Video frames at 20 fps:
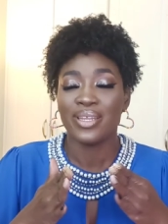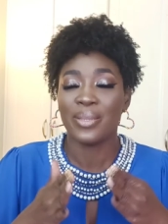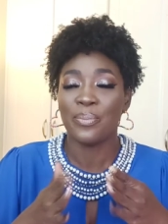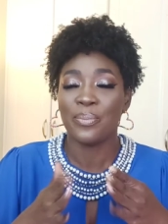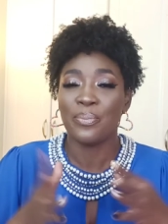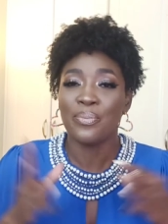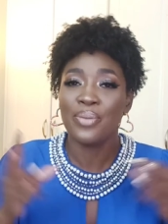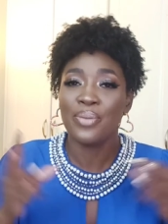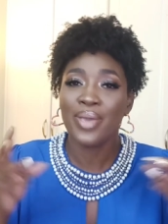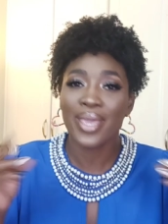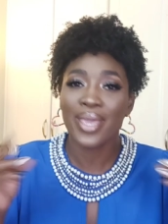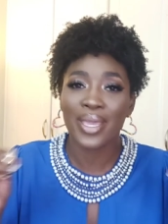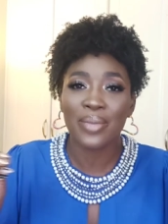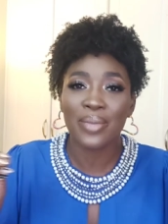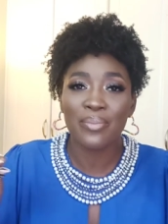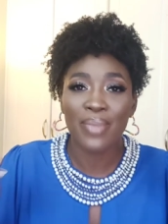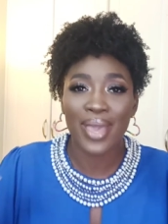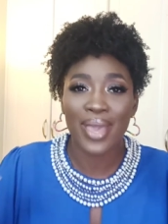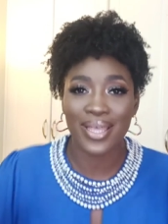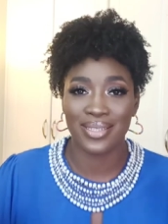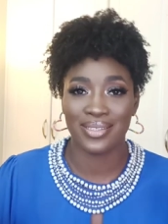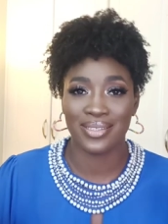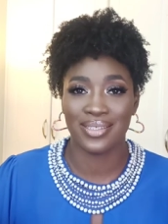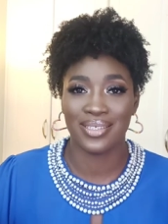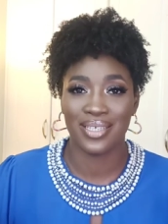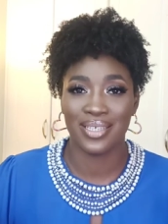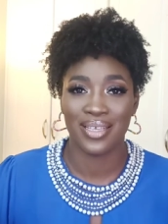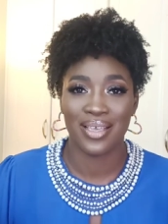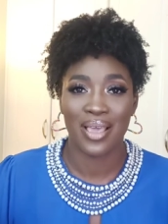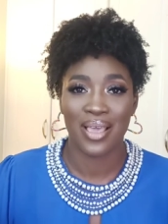The
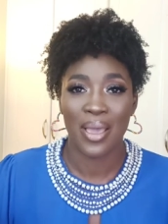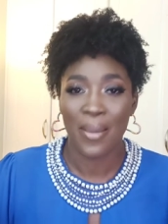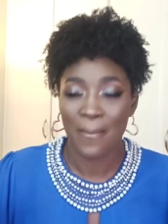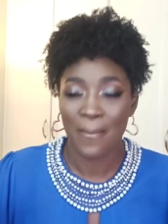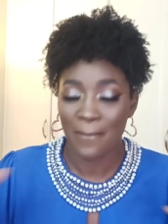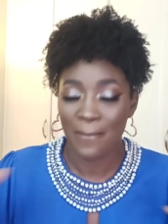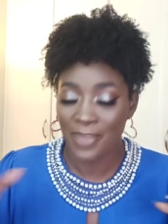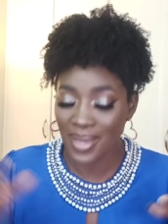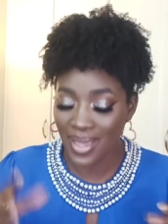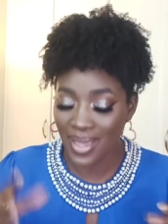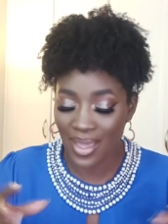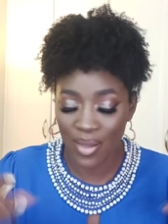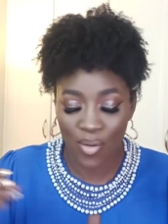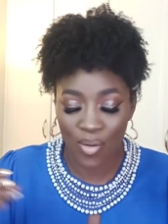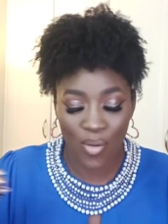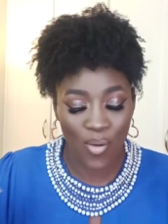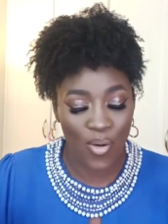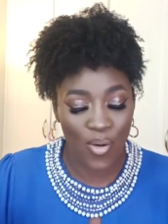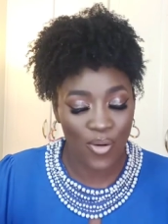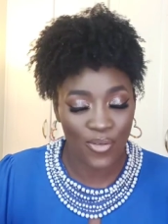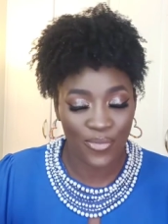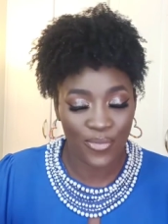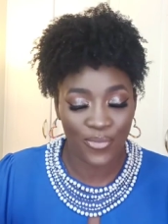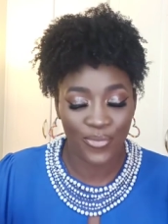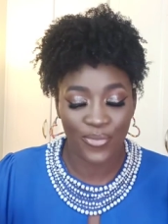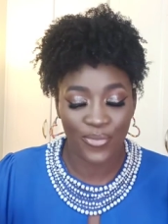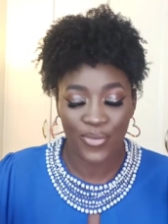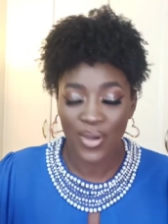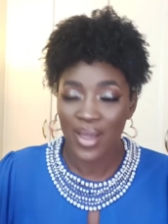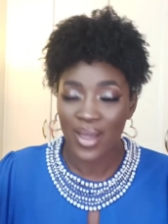pigment pay
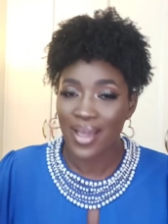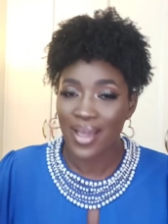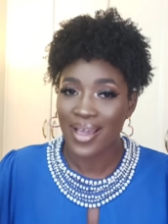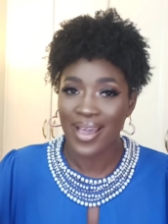off.